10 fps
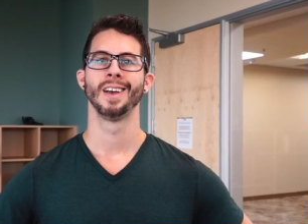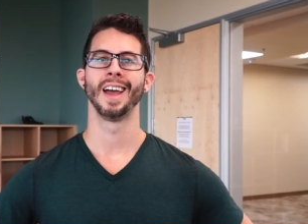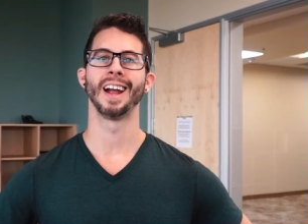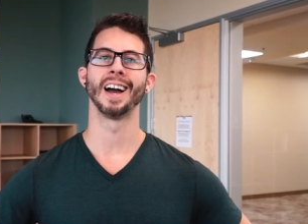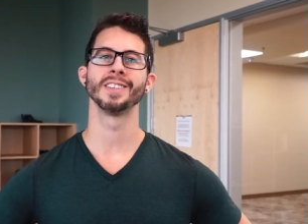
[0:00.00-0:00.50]

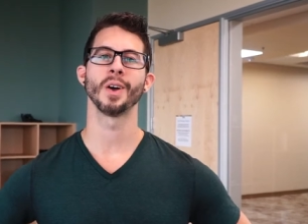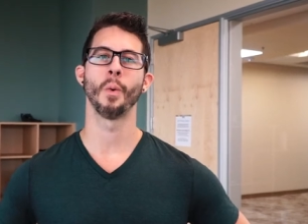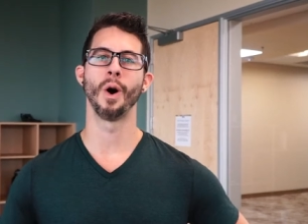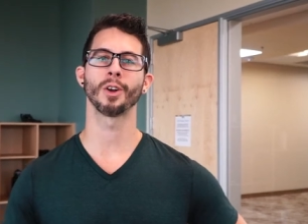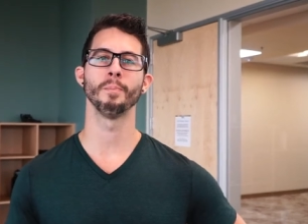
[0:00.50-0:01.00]
Hey guys,
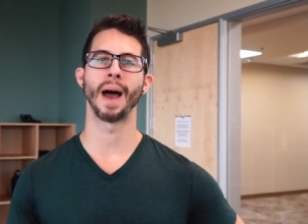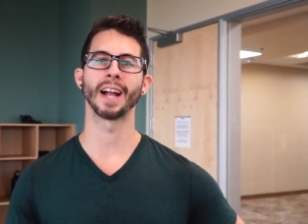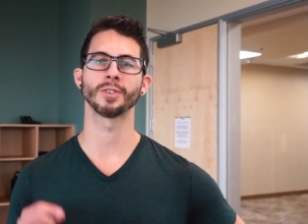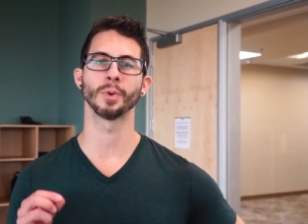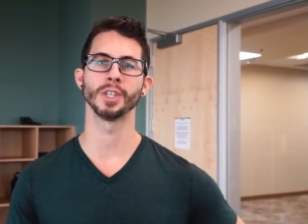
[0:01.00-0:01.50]
welcome
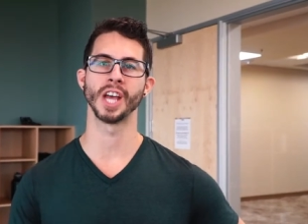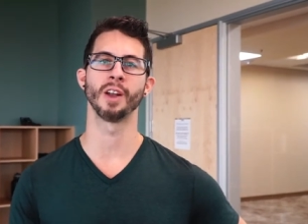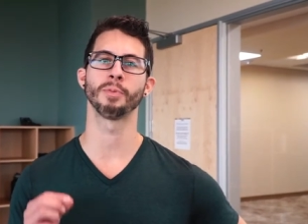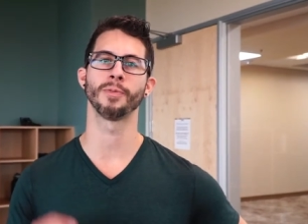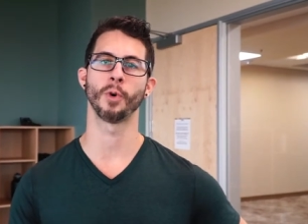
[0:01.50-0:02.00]
back to
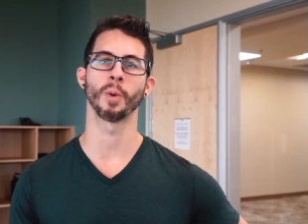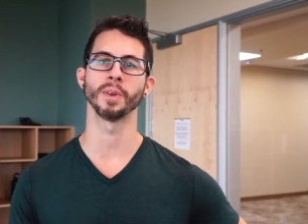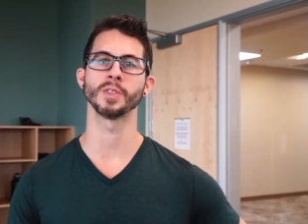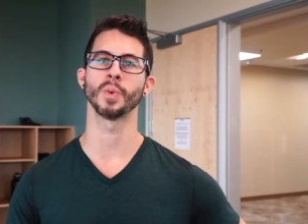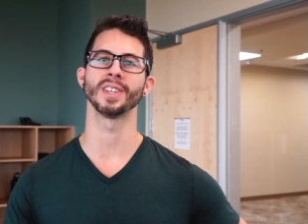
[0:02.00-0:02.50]
Regen
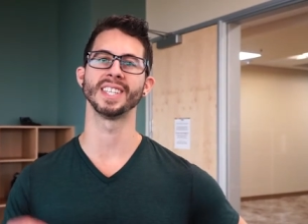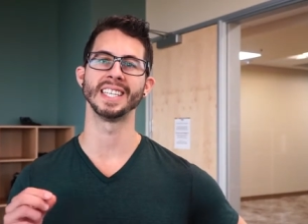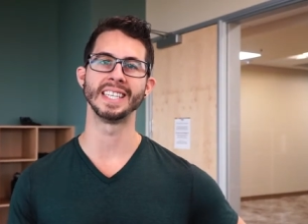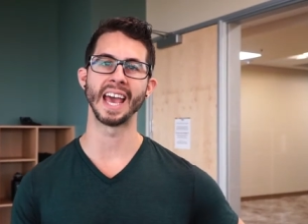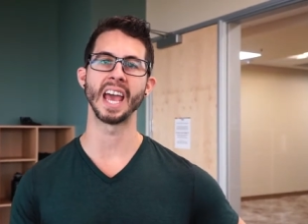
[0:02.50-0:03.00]
Performance where
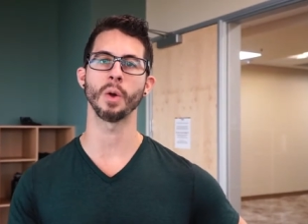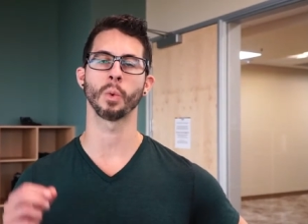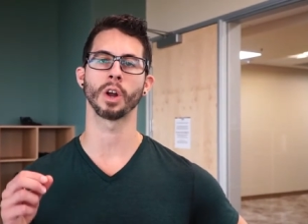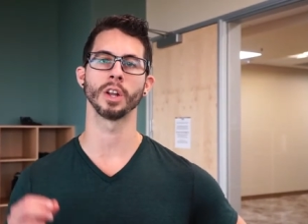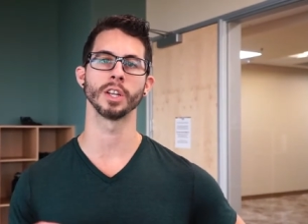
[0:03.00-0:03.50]
today
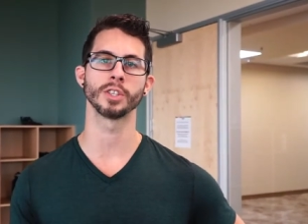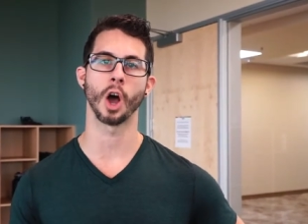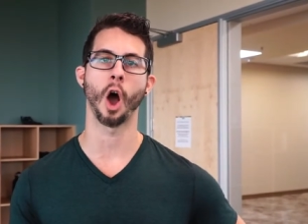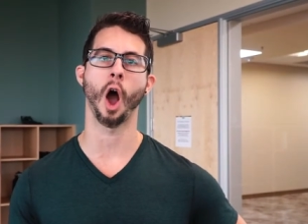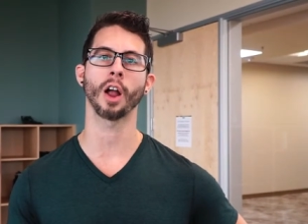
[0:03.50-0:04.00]
we're gonna
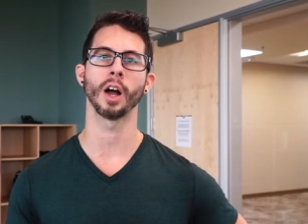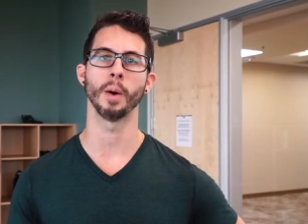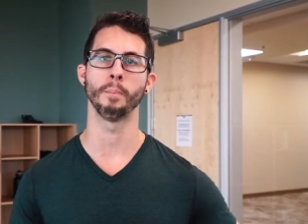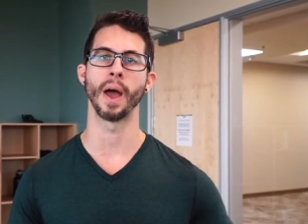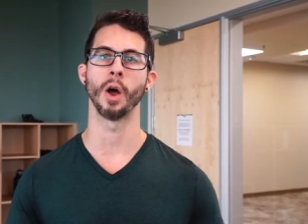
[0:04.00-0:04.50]
talk
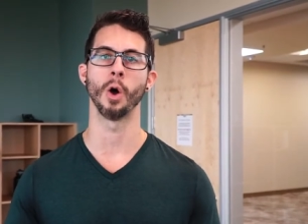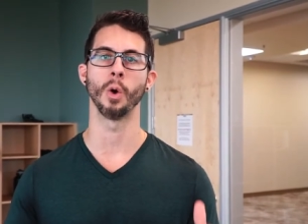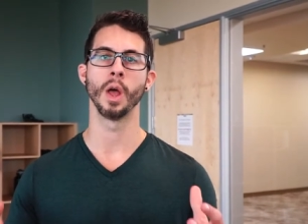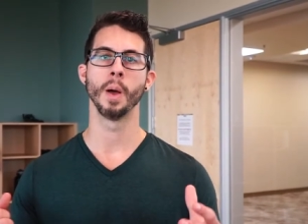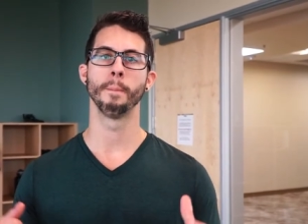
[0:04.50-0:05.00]
about